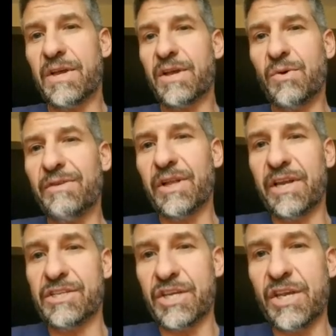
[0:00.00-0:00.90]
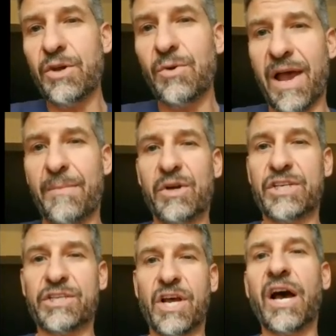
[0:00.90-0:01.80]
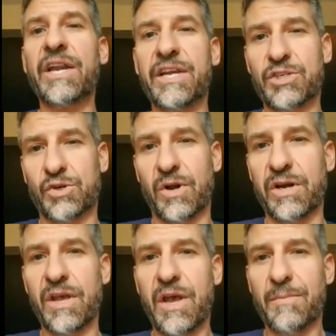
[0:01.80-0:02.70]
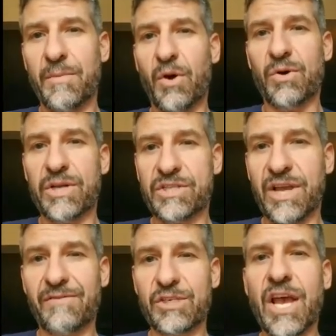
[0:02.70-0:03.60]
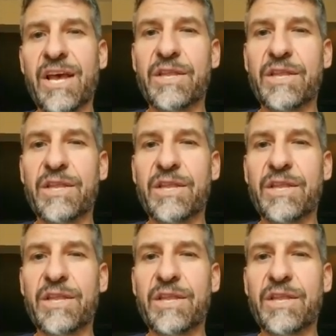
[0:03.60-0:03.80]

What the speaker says: the equivalent is UM, which is Uninsured Motorist Coverage.